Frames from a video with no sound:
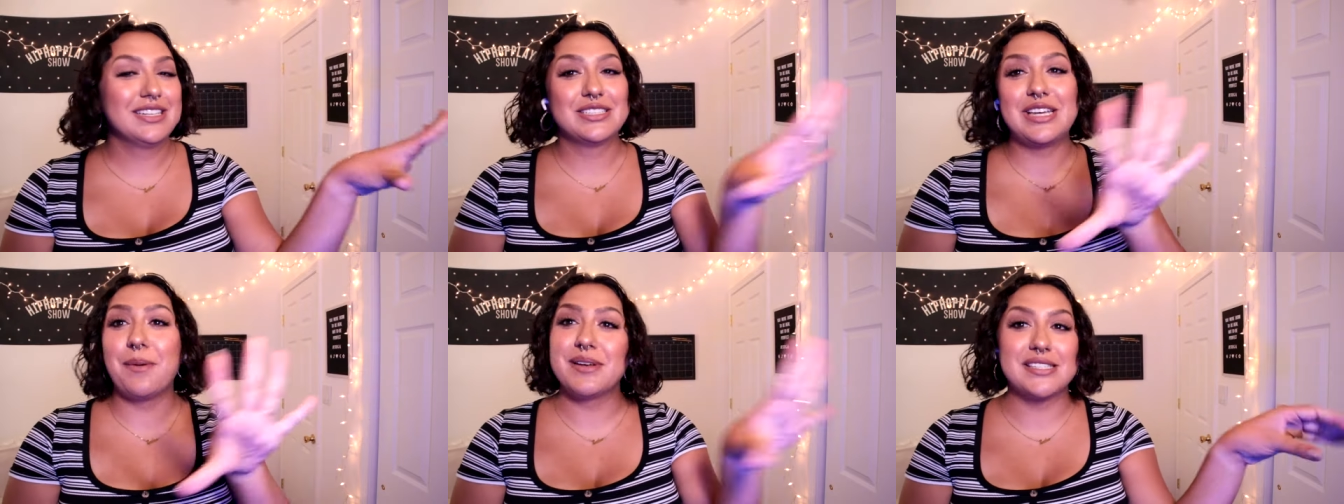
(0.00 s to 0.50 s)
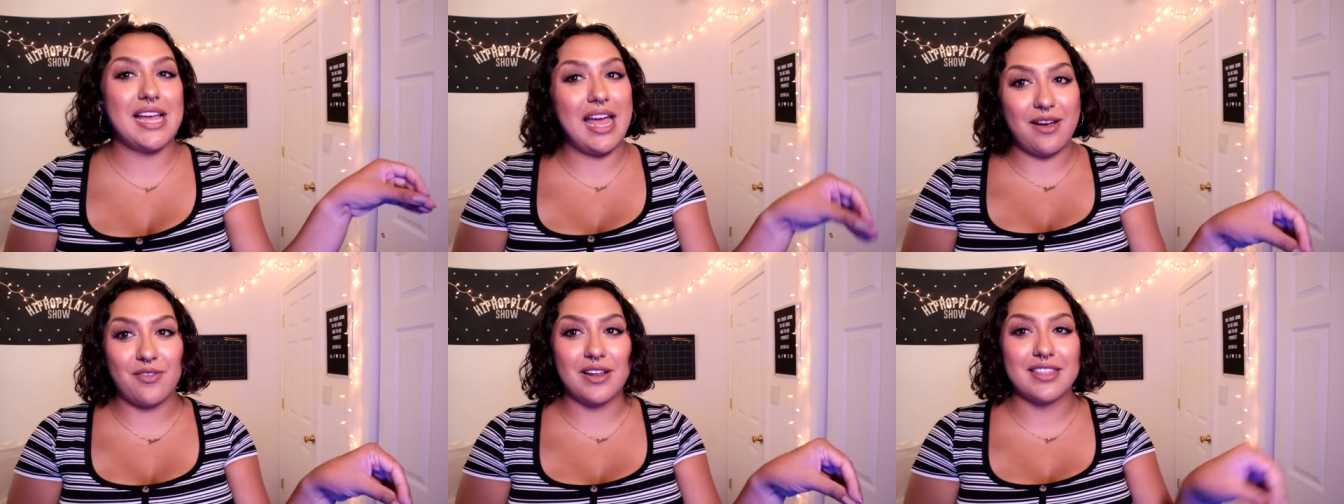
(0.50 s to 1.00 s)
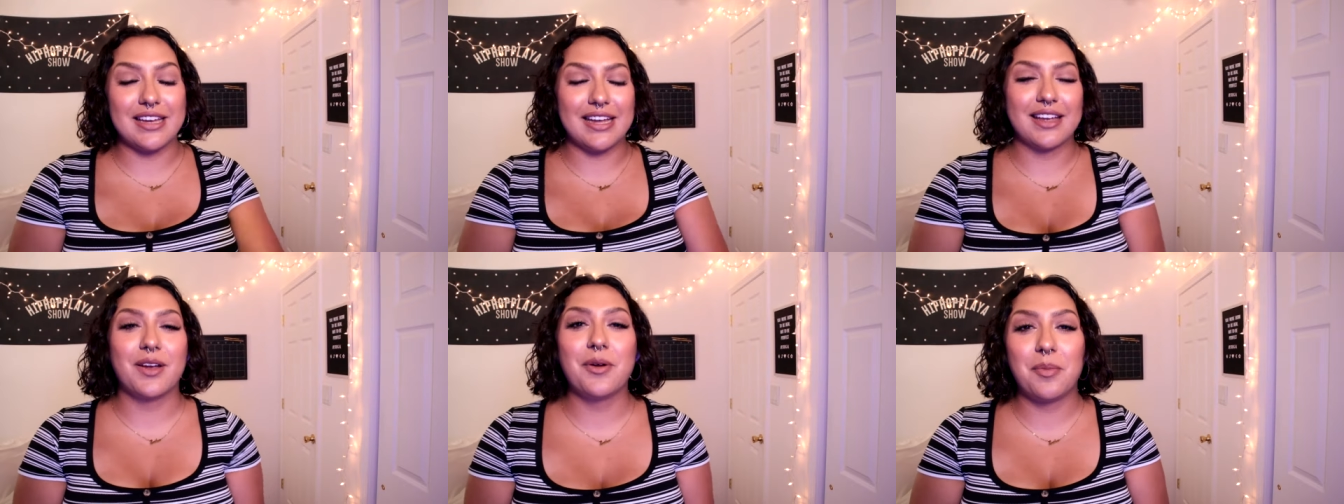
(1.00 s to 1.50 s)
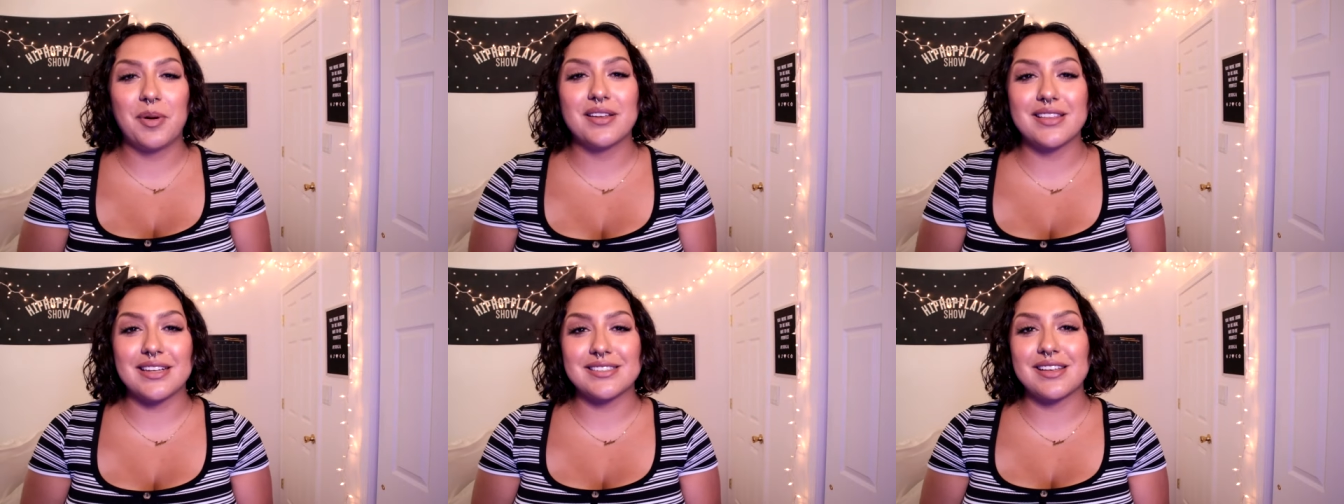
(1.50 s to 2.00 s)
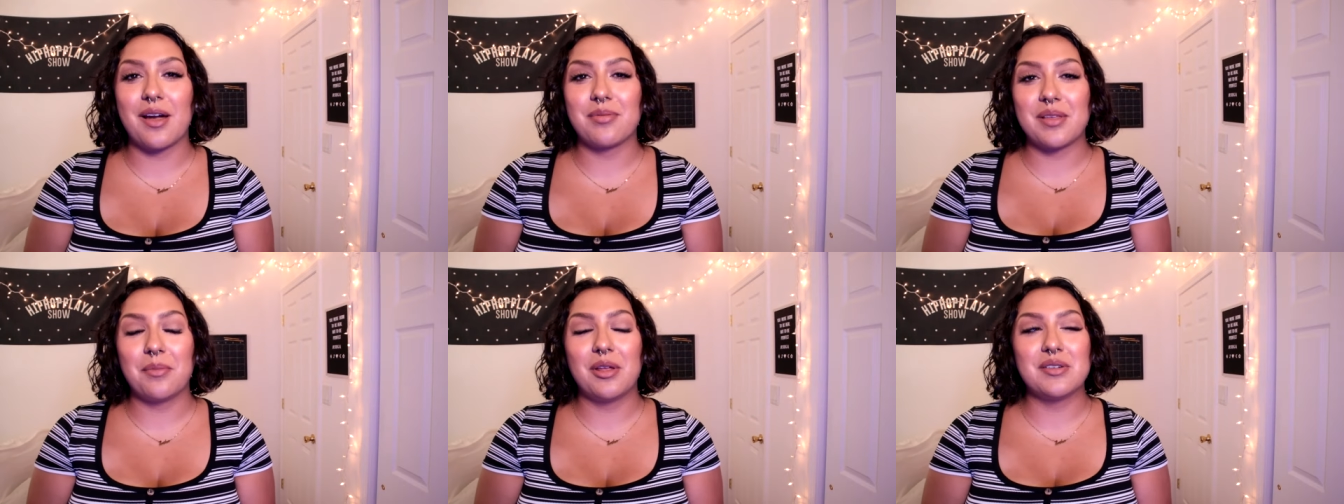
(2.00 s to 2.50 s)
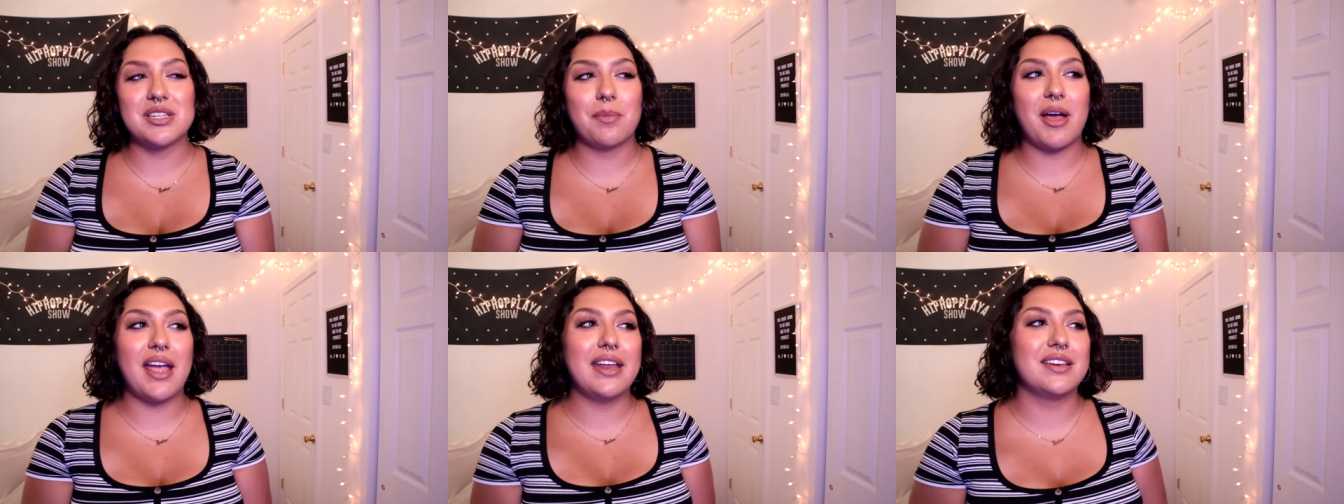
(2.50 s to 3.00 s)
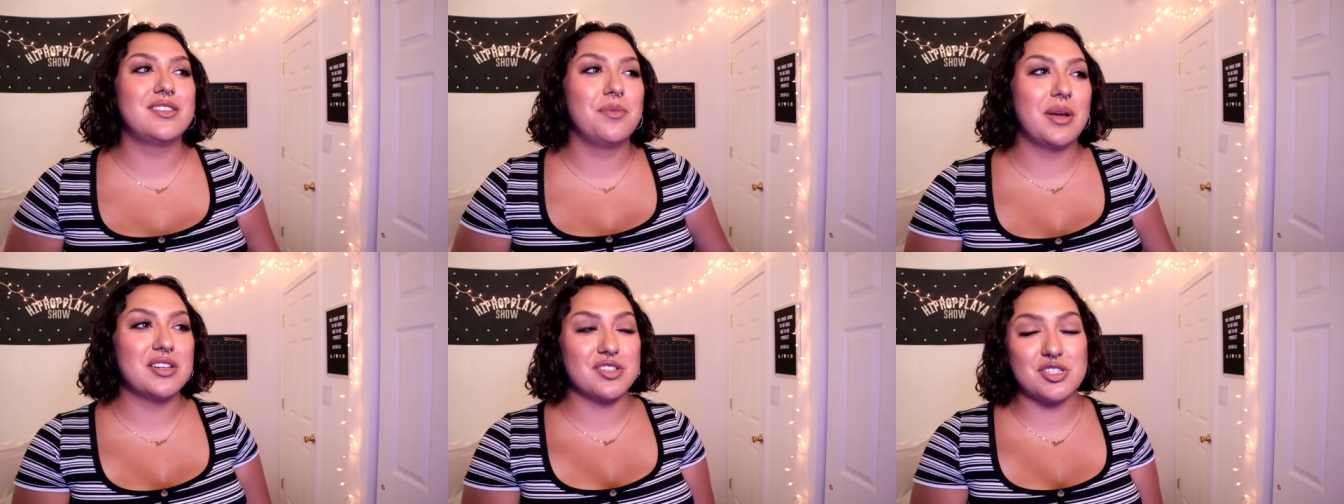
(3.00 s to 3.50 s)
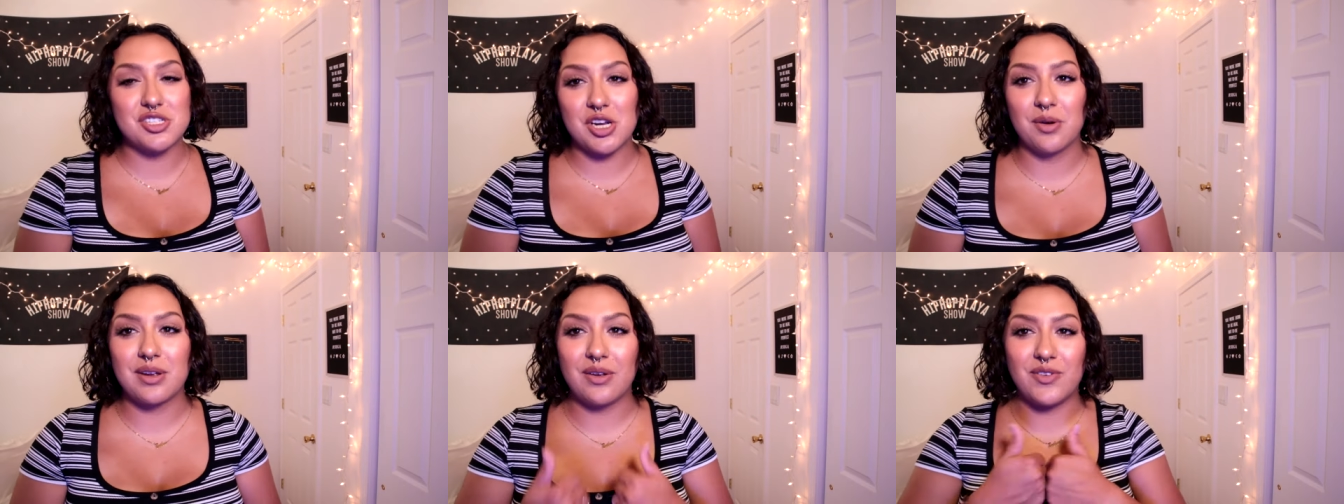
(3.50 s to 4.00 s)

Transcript: she was everything. Go to put your thoughts and comments down below to about 82 majors choke.